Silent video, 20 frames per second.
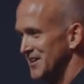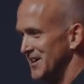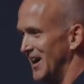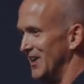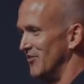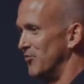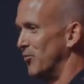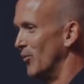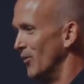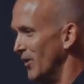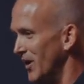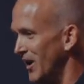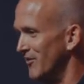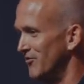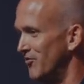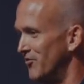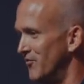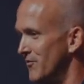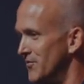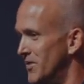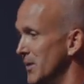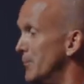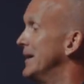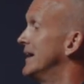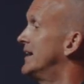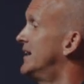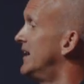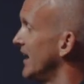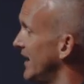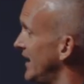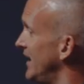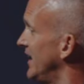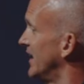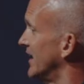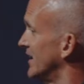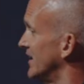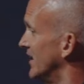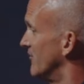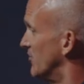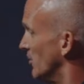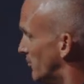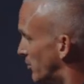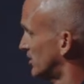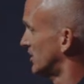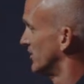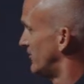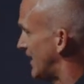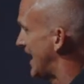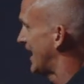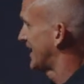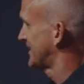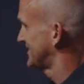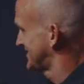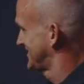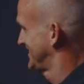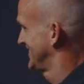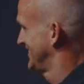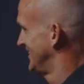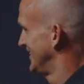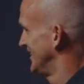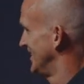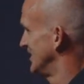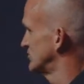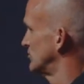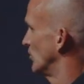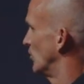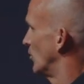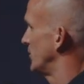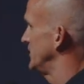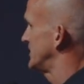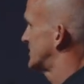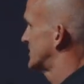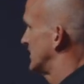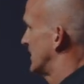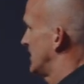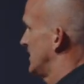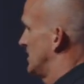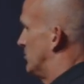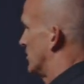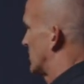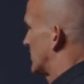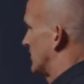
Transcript: of the beginning of the book of Acts. So when we study the book